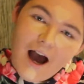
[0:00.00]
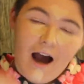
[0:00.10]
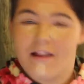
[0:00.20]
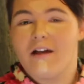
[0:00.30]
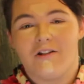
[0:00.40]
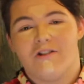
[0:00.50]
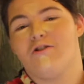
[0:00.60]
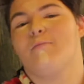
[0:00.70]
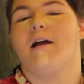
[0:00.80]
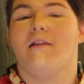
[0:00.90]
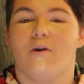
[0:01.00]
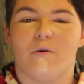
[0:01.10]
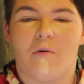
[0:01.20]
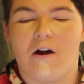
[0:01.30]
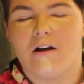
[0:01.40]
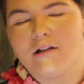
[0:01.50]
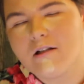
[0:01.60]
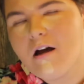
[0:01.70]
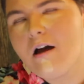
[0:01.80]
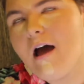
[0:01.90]
I like to do my liquid
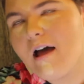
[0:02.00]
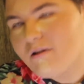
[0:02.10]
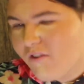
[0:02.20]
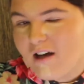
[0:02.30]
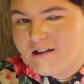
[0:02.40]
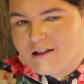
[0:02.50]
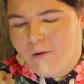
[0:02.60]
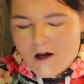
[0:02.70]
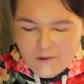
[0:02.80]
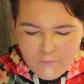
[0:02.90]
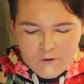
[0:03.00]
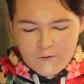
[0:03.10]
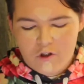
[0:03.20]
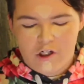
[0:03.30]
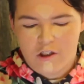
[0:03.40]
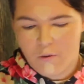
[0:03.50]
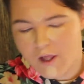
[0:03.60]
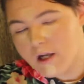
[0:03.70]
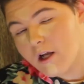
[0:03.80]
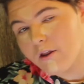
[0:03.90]
products as fast as possible, just so
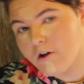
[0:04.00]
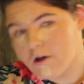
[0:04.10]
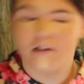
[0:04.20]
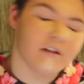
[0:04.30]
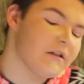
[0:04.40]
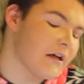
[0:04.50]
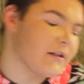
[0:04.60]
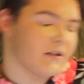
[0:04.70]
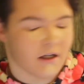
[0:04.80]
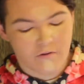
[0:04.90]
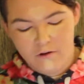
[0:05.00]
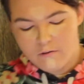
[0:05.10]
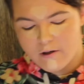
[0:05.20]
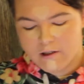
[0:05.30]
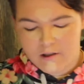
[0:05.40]
that nothing creases. I can set it real quick.